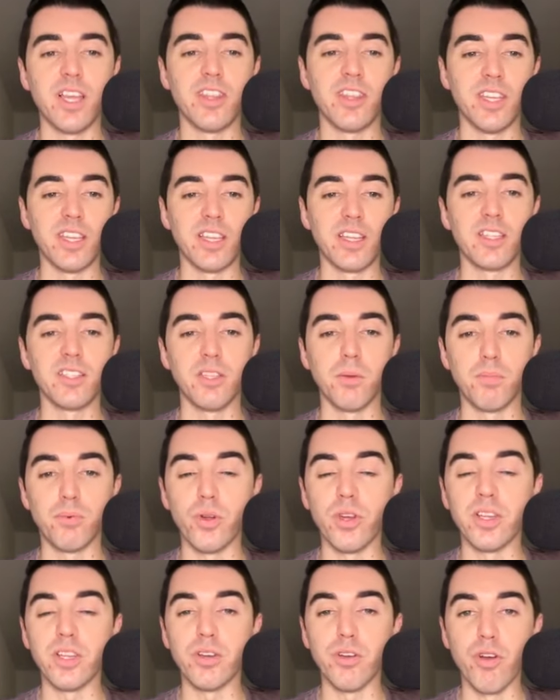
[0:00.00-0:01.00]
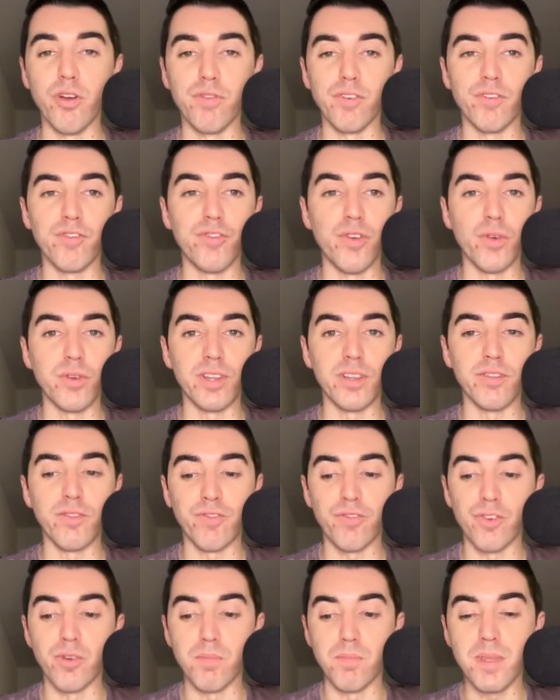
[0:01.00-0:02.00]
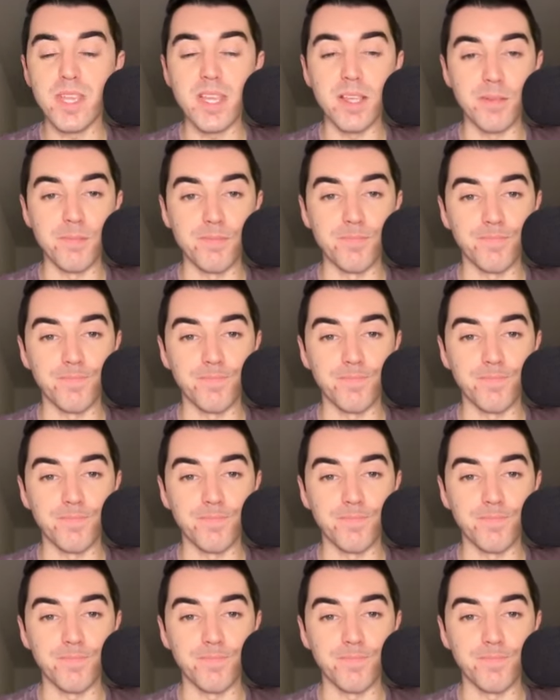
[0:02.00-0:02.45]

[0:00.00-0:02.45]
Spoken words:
I think De Bruyne over Foden for me.